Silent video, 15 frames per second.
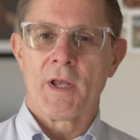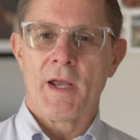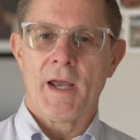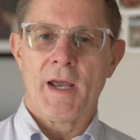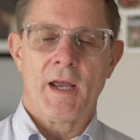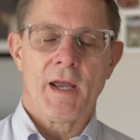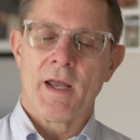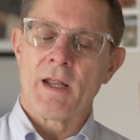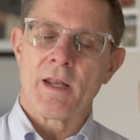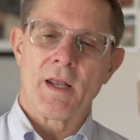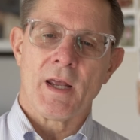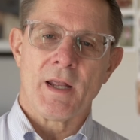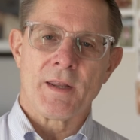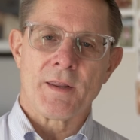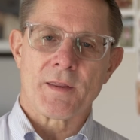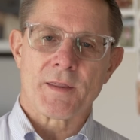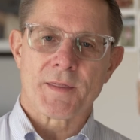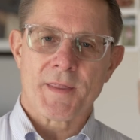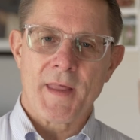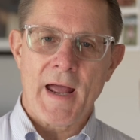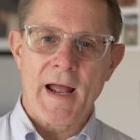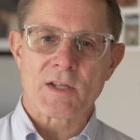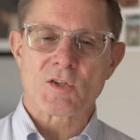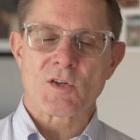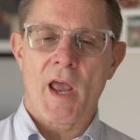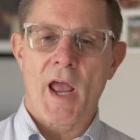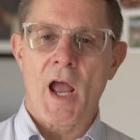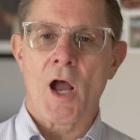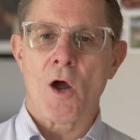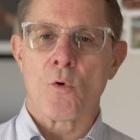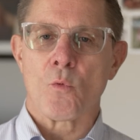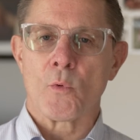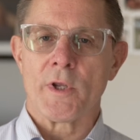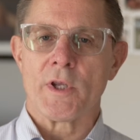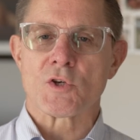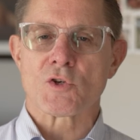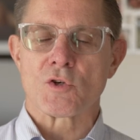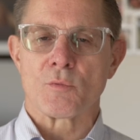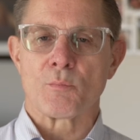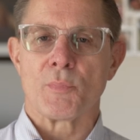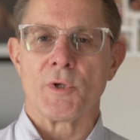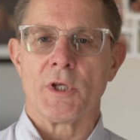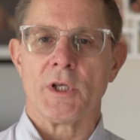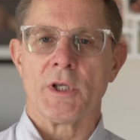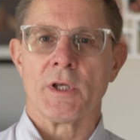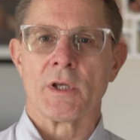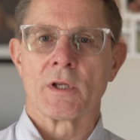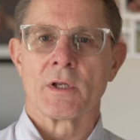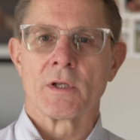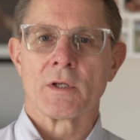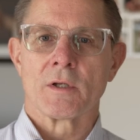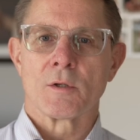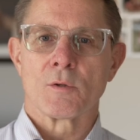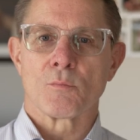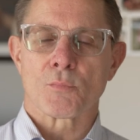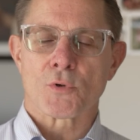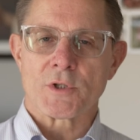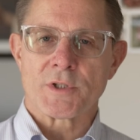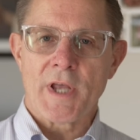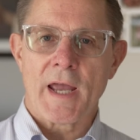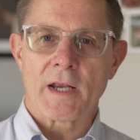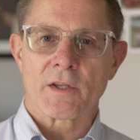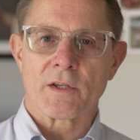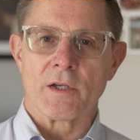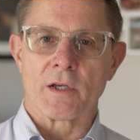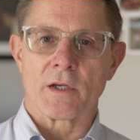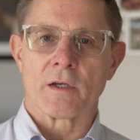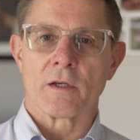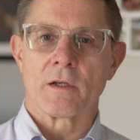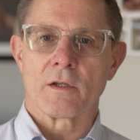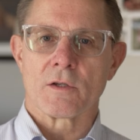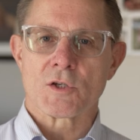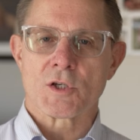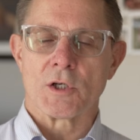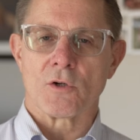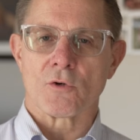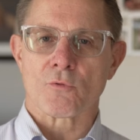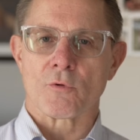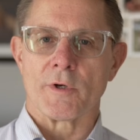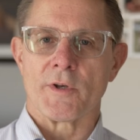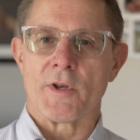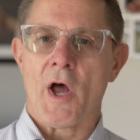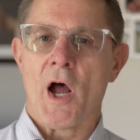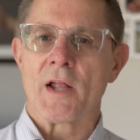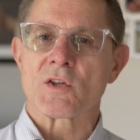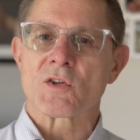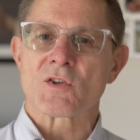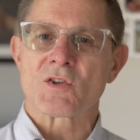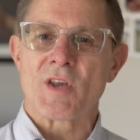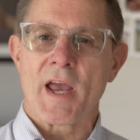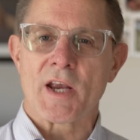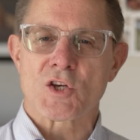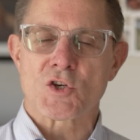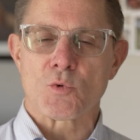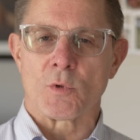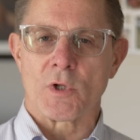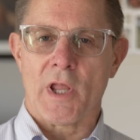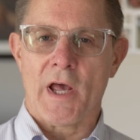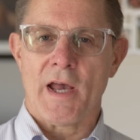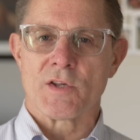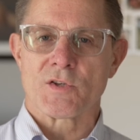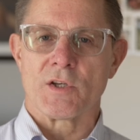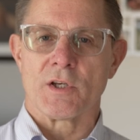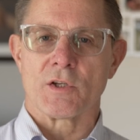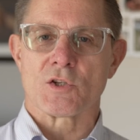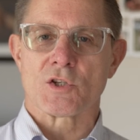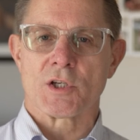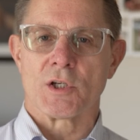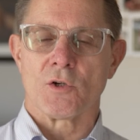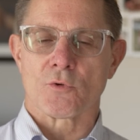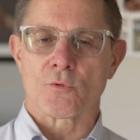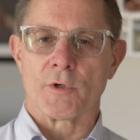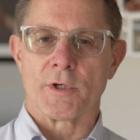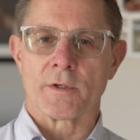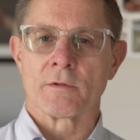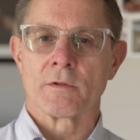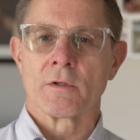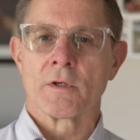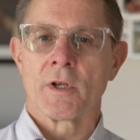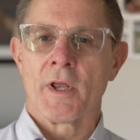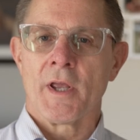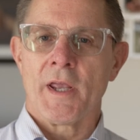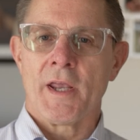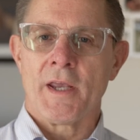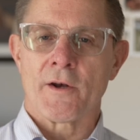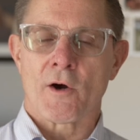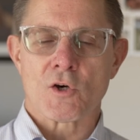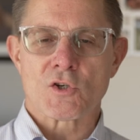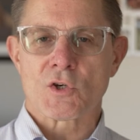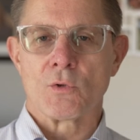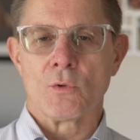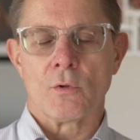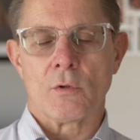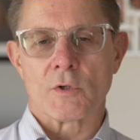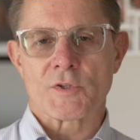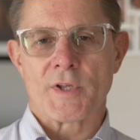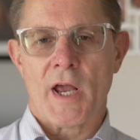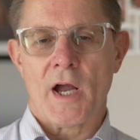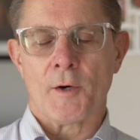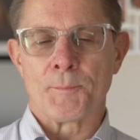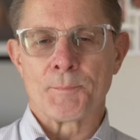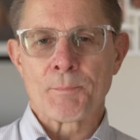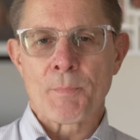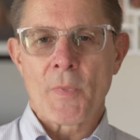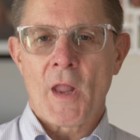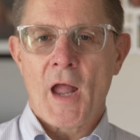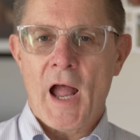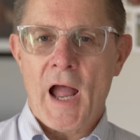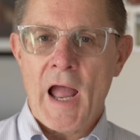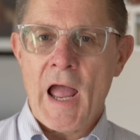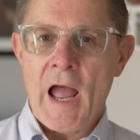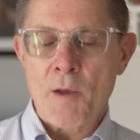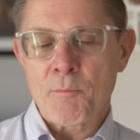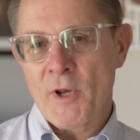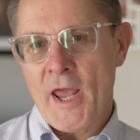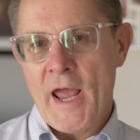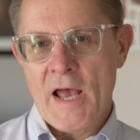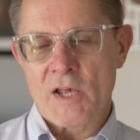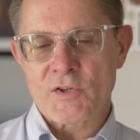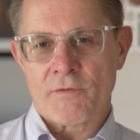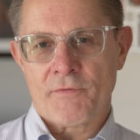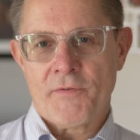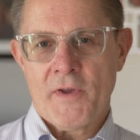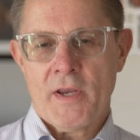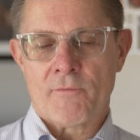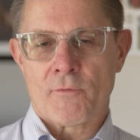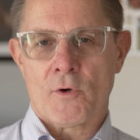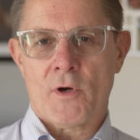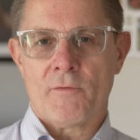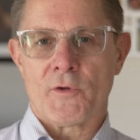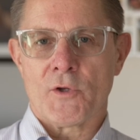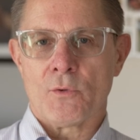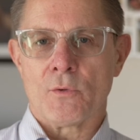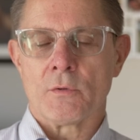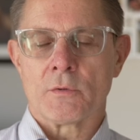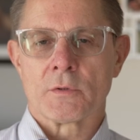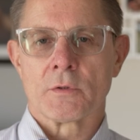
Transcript: And that's how we should be protecting children, not sexualizing children in our schools. Now, I'm going to ask a favor of you.